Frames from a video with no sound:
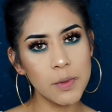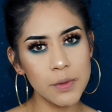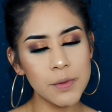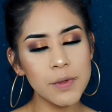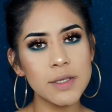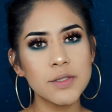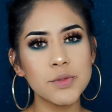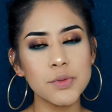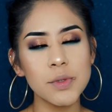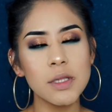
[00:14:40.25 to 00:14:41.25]
blue
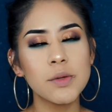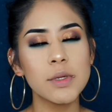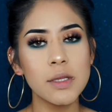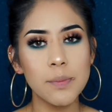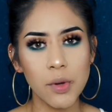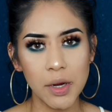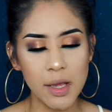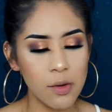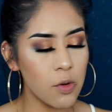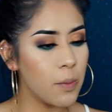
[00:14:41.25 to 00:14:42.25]
is really, really
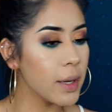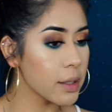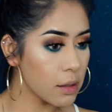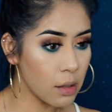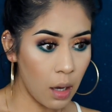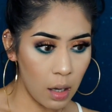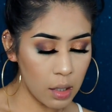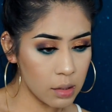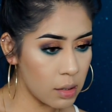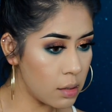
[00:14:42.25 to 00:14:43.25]
pretty. Oh my
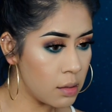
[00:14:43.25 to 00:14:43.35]
god.